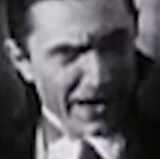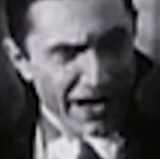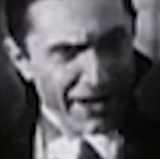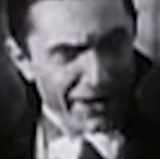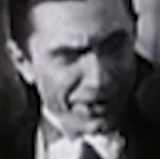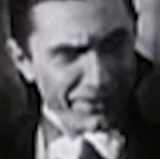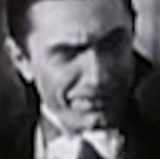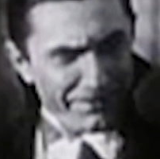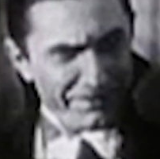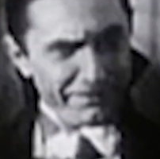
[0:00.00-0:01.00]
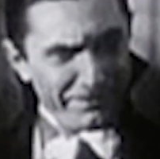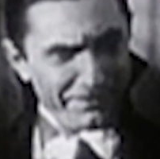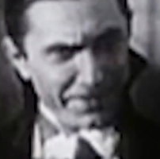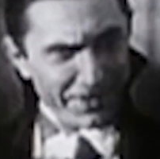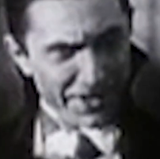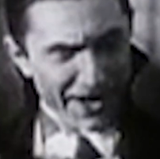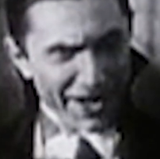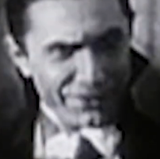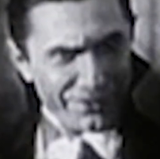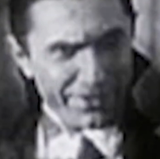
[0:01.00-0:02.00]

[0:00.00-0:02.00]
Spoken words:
at fiction and folklore.